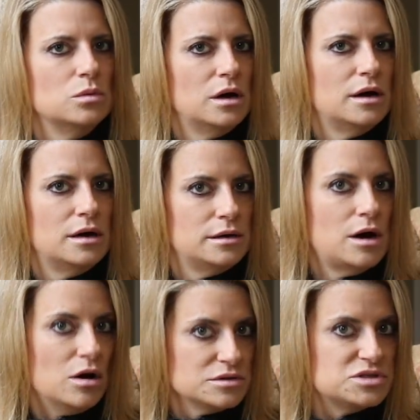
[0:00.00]

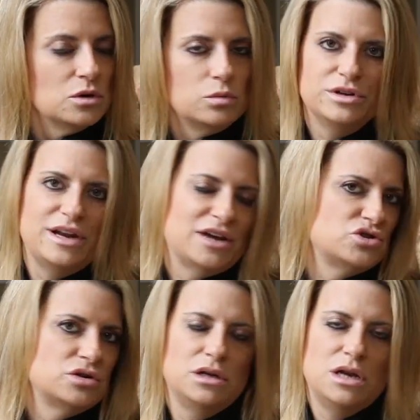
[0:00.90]
also will
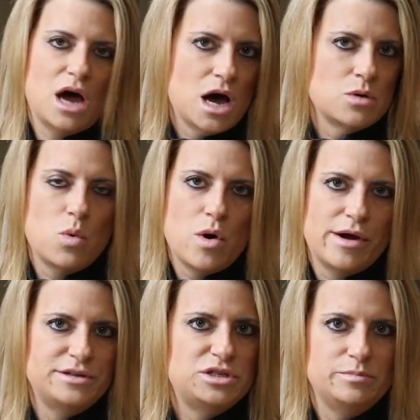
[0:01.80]
naturally not
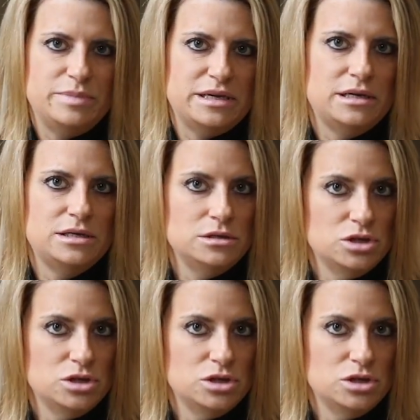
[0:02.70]
want to be